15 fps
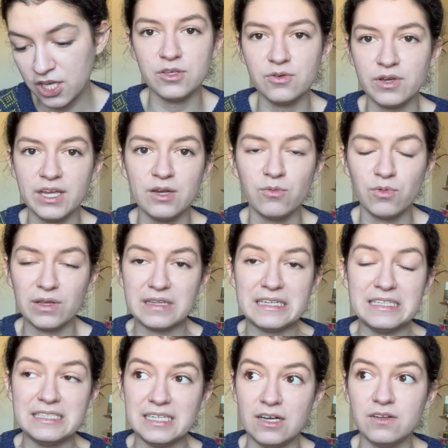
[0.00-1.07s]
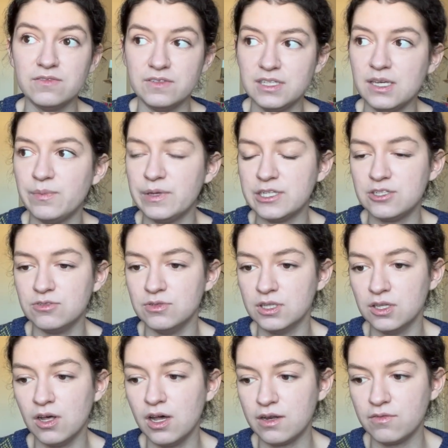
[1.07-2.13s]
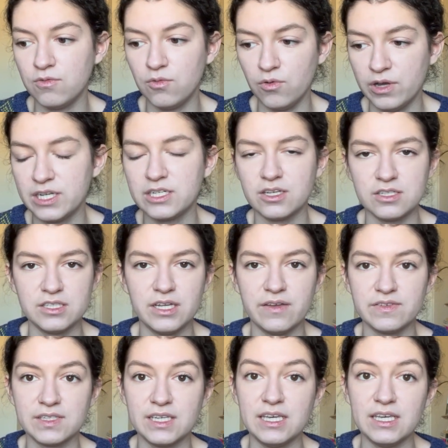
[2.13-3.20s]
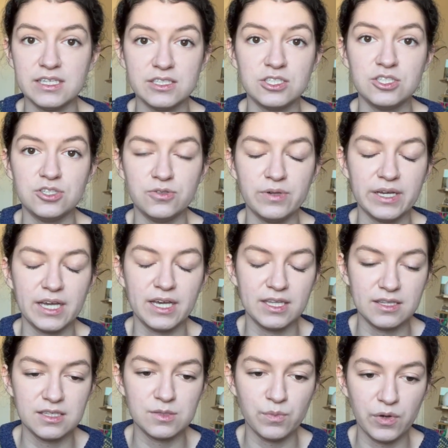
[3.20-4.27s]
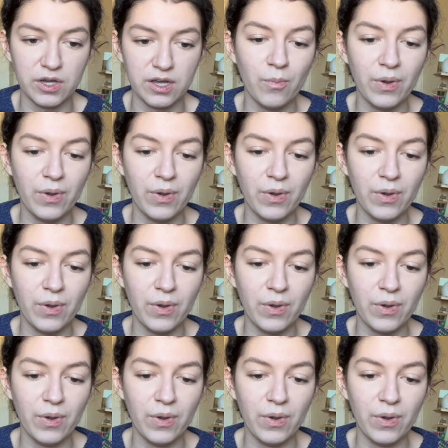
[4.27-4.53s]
You can really delve deep into a lot of what Dostoevsky is doing in this book.